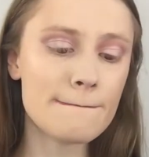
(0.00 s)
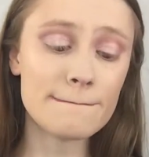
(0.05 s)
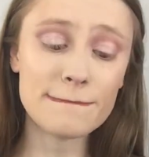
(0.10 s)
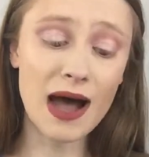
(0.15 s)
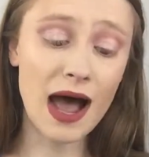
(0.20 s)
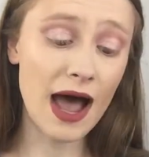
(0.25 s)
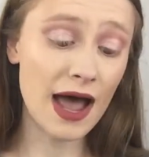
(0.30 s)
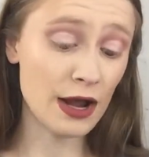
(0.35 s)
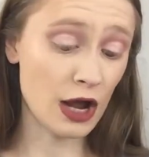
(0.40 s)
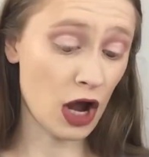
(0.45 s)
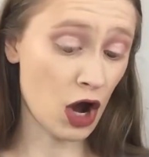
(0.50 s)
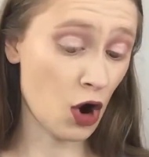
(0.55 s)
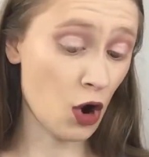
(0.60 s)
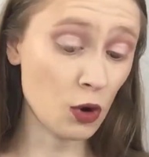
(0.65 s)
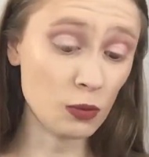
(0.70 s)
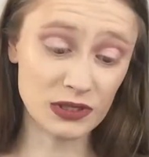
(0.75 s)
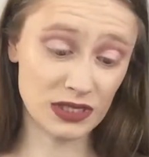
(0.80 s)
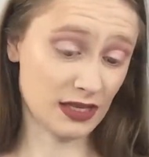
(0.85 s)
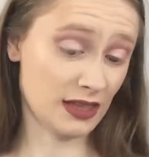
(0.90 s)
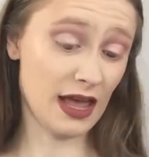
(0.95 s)
I
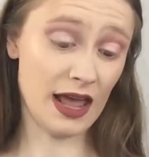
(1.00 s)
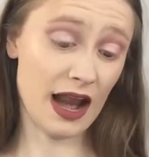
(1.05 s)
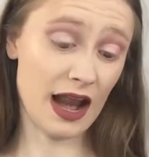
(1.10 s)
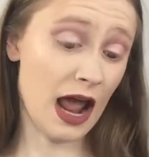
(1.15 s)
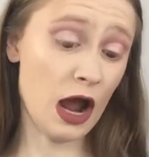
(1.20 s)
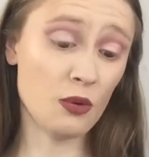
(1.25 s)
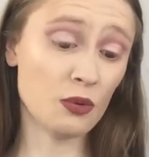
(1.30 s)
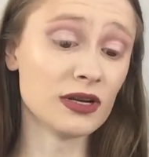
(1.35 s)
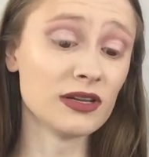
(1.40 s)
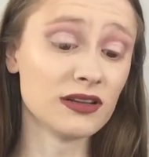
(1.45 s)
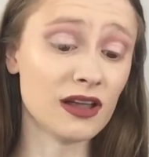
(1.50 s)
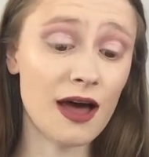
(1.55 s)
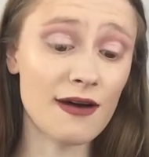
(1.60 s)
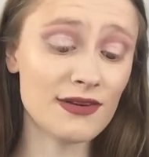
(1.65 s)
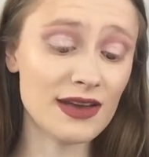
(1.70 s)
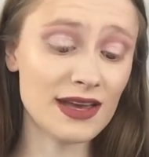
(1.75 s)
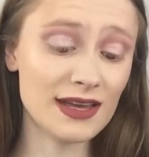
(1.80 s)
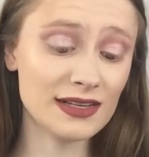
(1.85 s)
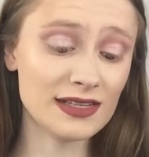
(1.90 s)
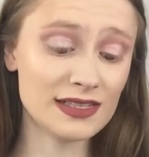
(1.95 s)
hoped that I would love
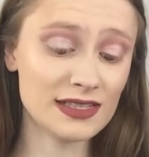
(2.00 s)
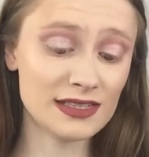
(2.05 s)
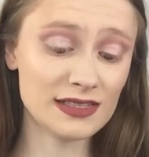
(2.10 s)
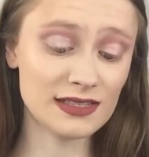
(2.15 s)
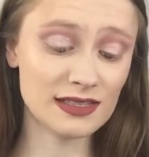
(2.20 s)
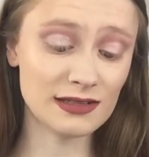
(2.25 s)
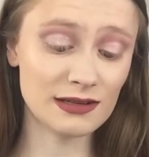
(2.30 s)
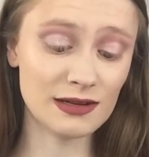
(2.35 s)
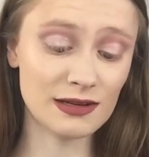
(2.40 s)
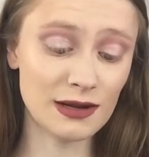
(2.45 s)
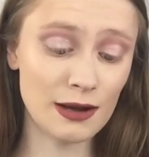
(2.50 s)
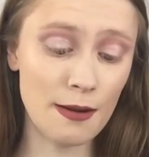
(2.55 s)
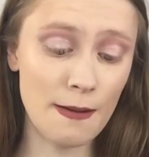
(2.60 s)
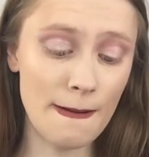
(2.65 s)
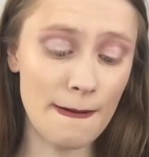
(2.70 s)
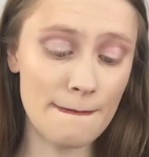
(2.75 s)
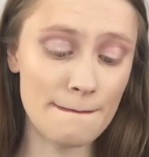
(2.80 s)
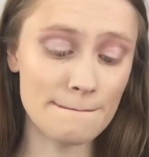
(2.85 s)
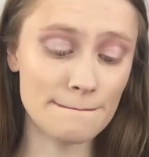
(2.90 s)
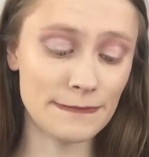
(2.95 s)
it,
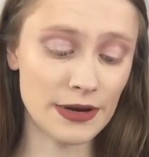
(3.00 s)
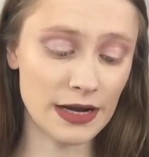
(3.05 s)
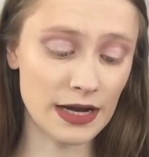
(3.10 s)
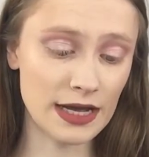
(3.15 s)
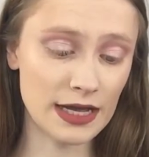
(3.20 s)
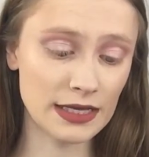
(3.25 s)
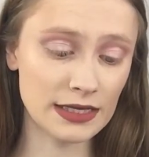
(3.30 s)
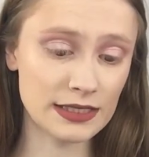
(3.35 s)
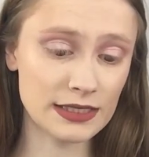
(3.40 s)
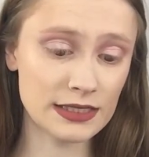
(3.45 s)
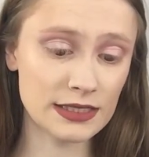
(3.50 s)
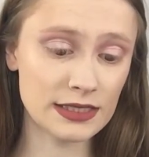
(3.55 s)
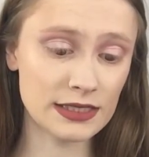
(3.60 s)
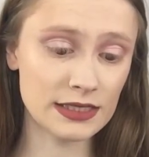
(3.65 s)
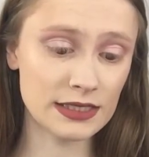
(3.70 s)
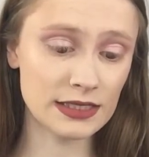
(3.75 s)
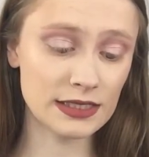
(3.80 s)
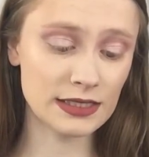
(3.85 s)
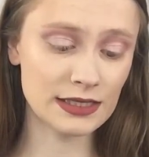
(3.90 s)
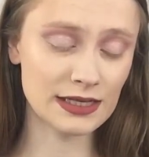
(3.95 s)
but
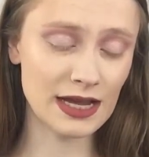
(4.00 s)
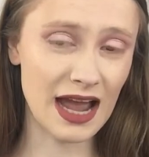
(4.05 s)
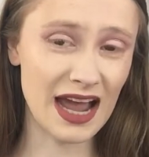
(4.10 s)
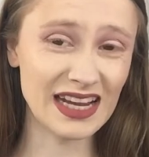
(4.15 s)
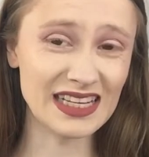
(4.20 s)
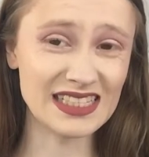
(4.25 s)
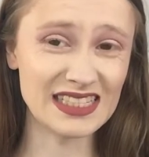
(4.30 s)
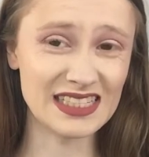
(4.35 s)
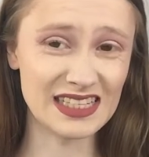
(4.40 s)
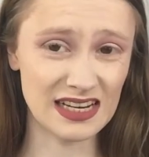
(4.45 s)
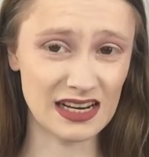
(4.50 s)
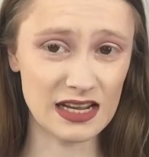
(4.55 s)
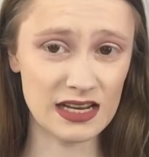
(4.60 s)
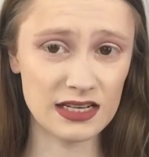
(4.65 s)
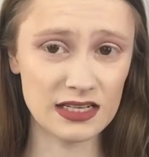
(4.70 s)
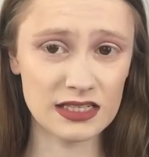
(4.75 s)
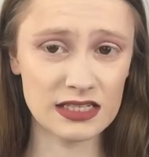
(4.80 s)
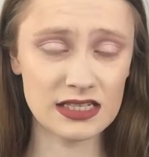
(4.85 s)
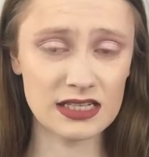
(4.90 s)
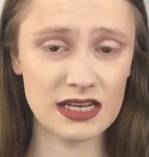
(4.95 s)
I
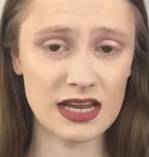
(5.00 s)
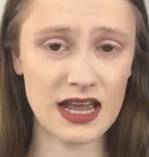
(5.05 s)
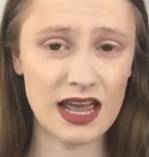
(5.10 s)
didn't.